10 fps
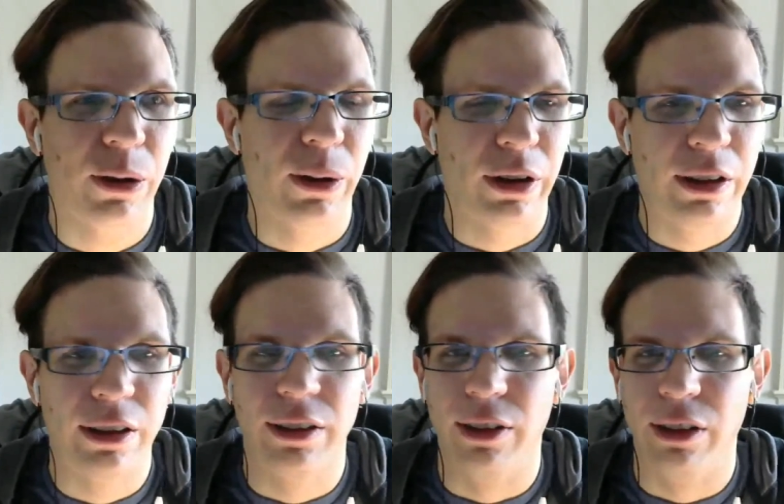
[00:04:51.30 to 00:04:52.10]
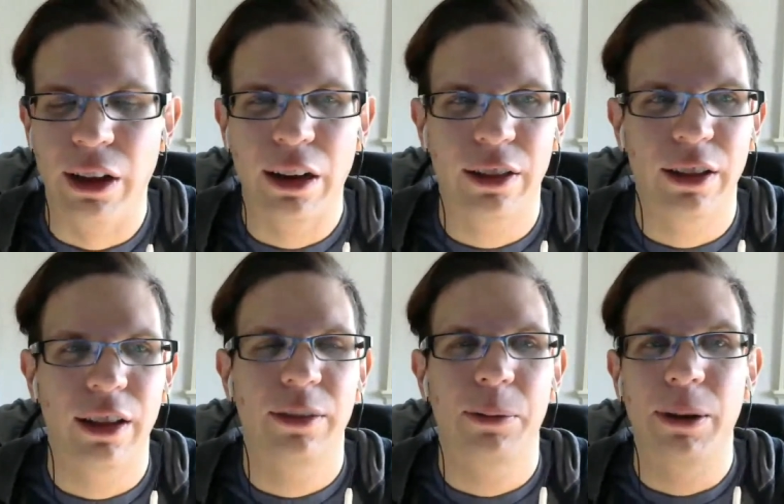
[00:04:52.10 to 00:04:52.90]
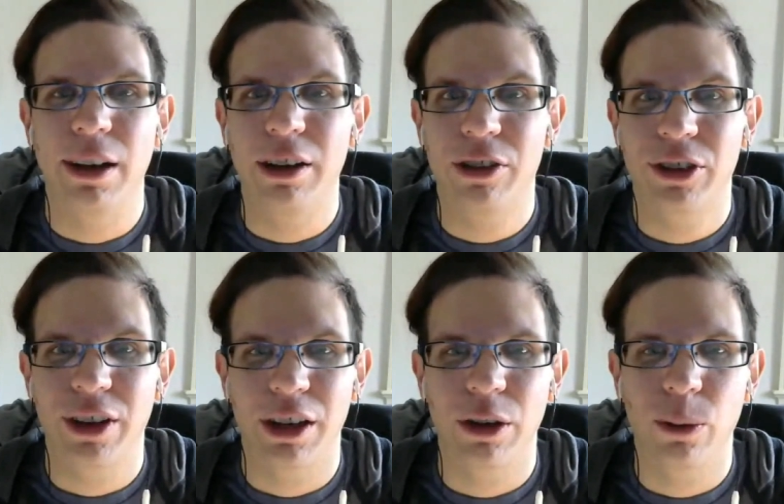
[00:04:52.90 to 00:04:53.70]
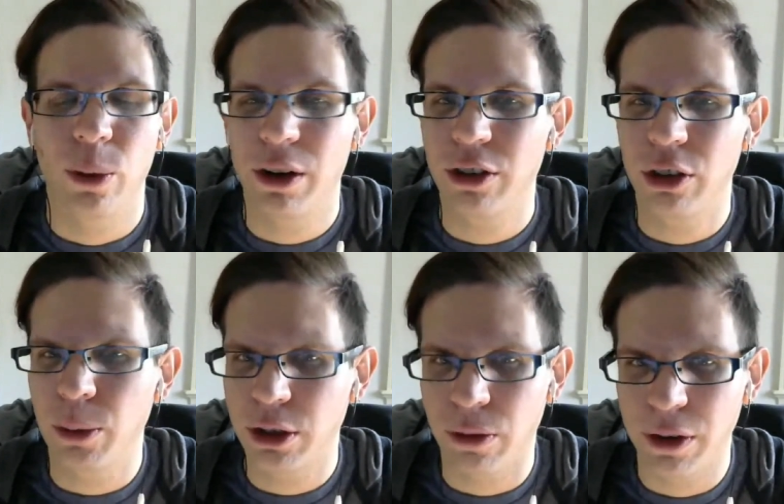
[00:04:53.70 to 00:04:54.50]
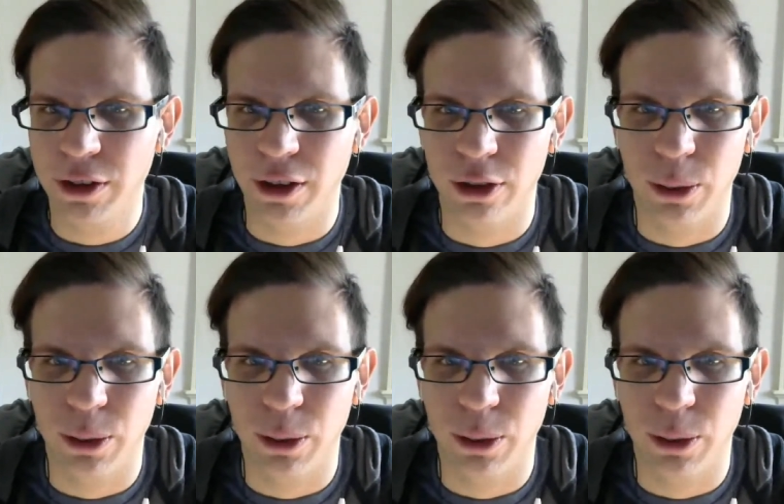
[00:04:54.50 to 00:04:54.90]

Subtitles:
quick. And Anything that's been interesting? You went to Arisia this